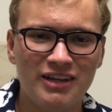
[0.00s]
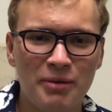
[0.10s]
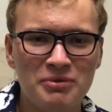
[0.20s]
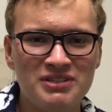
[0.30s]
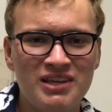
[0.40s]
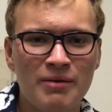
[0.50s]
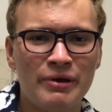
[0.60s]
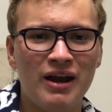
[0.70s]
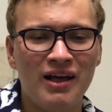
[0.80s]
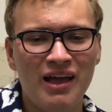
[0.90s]
Time to see
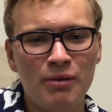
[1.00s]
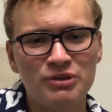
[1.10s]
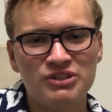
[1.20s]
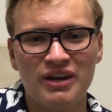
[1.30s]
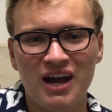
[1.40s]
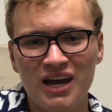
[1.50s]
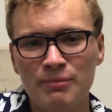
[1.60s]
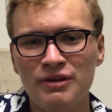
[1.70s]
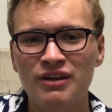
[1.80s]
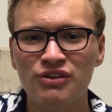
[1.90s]
how much that
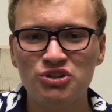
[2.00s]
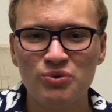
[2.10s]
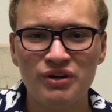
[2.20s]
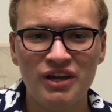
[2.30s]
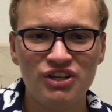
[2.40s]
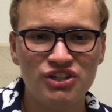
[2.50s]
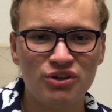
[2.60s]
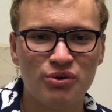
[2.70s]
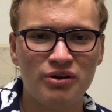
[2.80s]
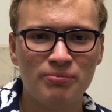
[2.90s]
IB English 1
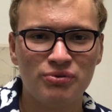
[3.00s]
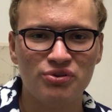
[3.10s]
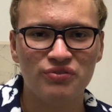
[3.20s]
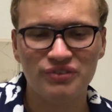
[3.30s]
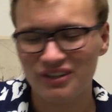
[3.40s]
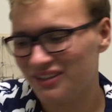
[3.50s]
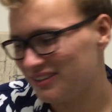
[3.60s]
HL grade improved.